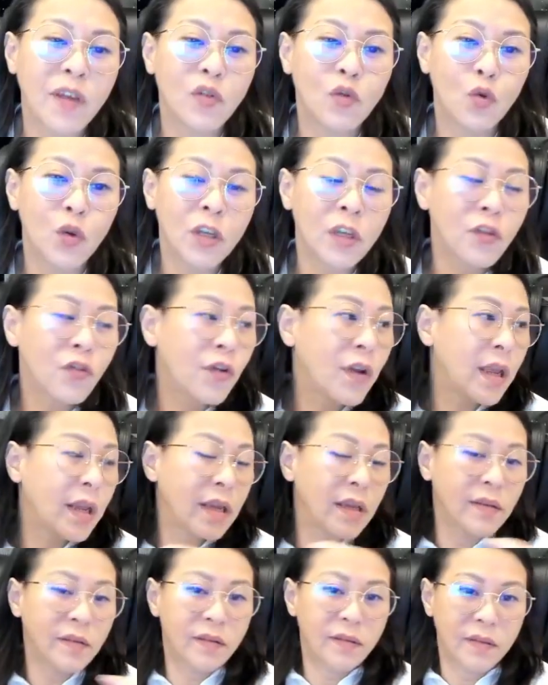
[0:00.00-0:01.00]
swing trade
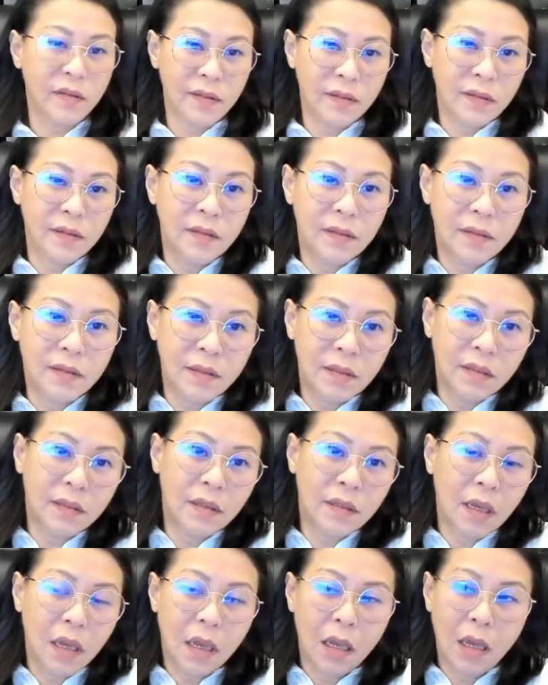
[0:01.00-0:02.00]
is
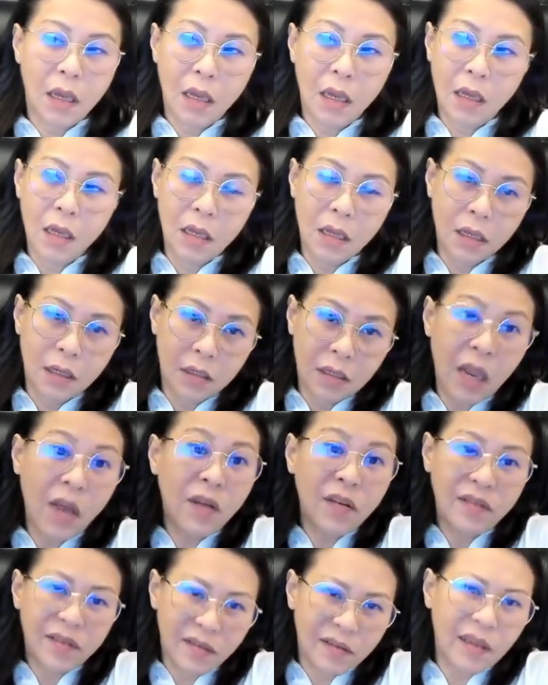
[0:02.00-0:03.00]
uh, now
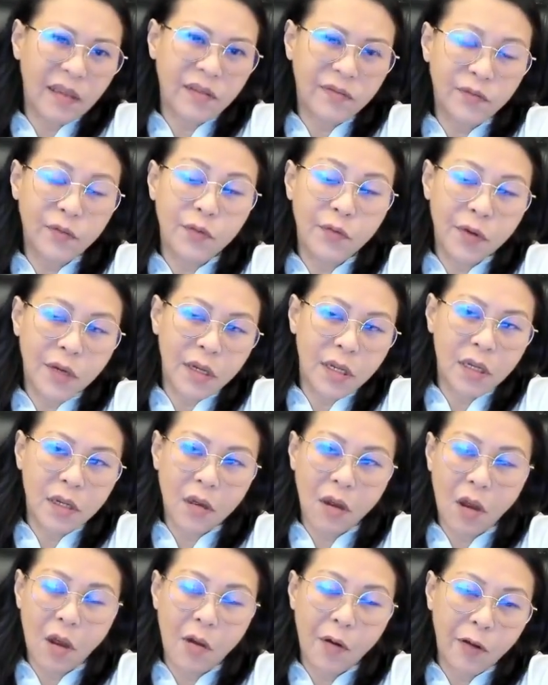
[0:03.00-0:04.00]
it's successful already
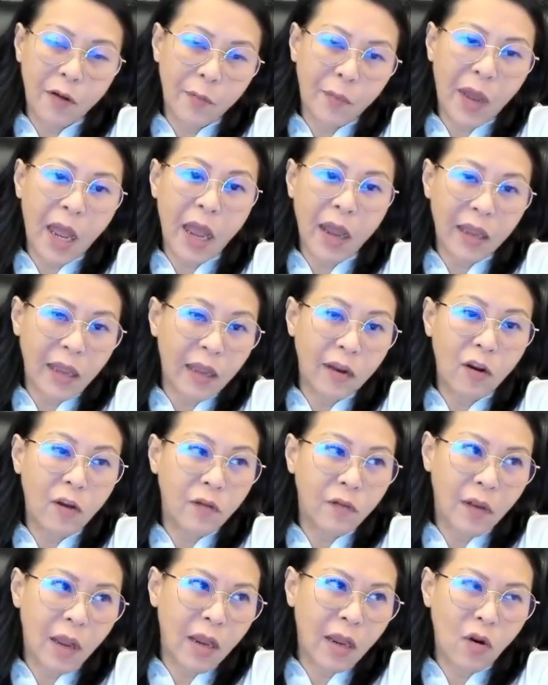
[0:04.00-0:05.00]
huh? but I
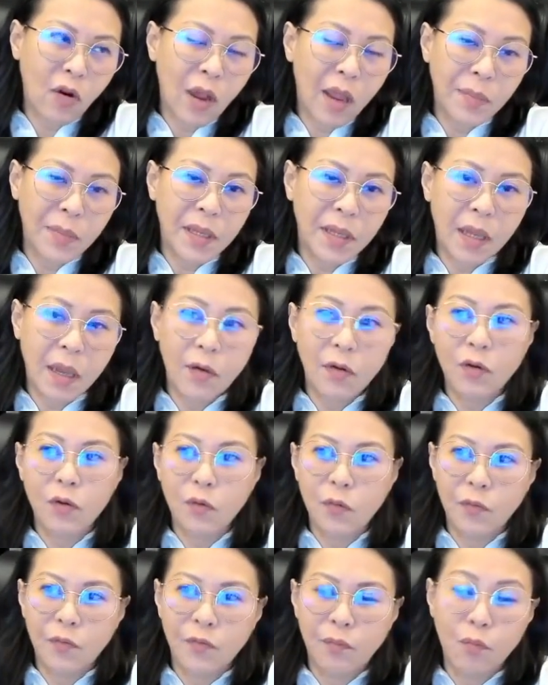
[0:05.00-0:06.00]
cannot I not happy I want to
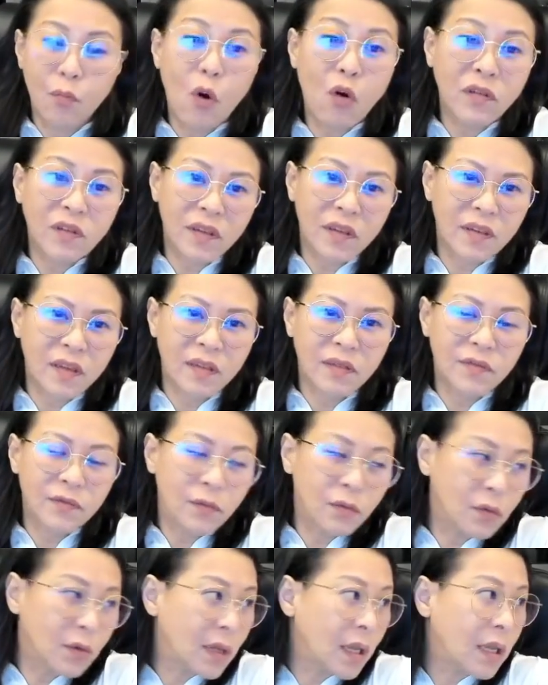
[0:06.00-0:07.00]
more
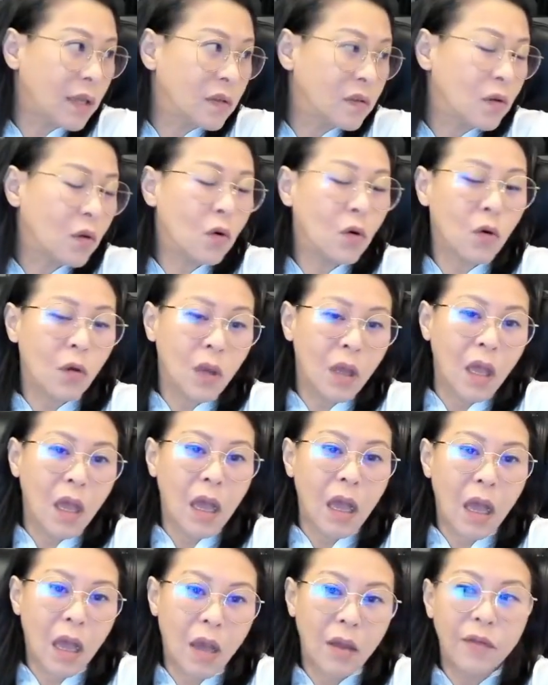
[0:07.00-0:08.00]
successful okay so
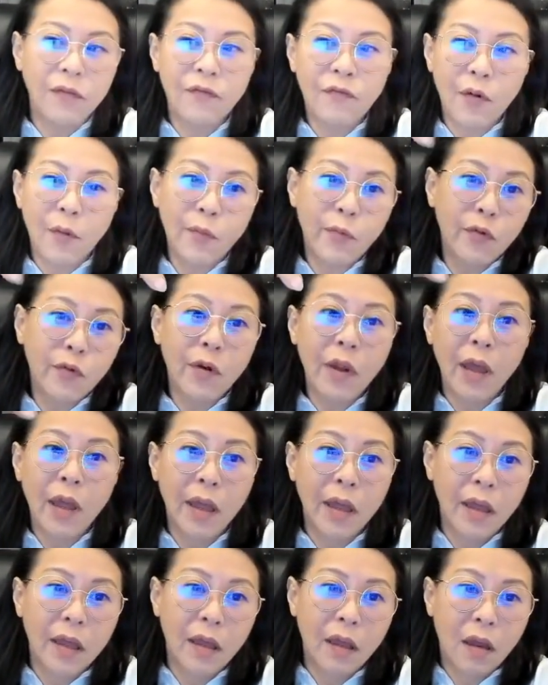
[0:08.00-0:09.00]
I'll inform you lah
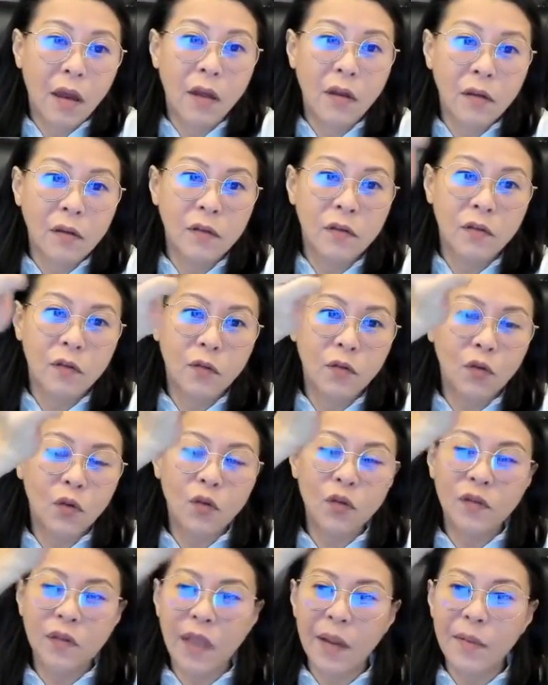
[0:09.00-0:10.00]
huh? so
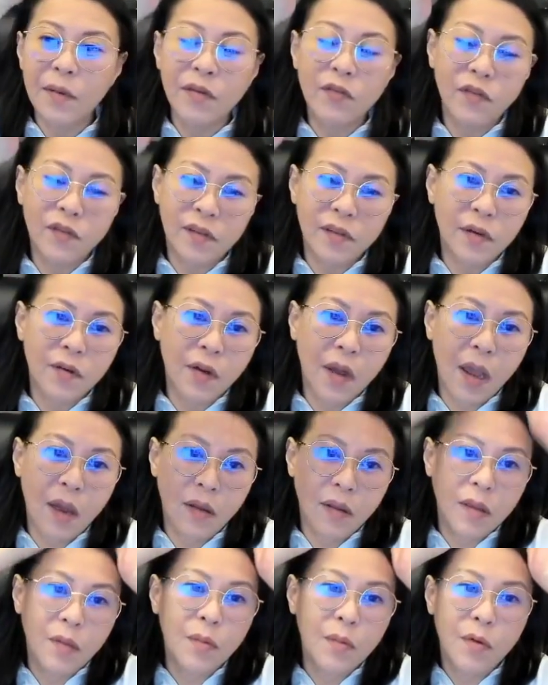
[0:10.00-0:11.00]
those type interested one I'll
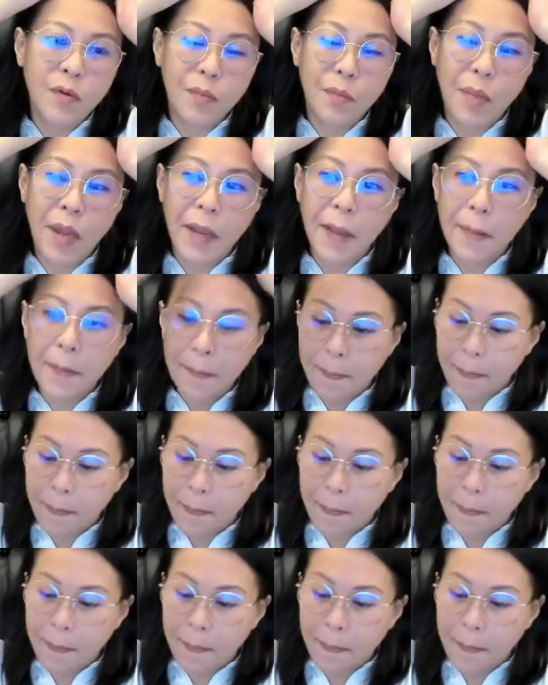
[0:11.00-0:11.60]
keep it in mind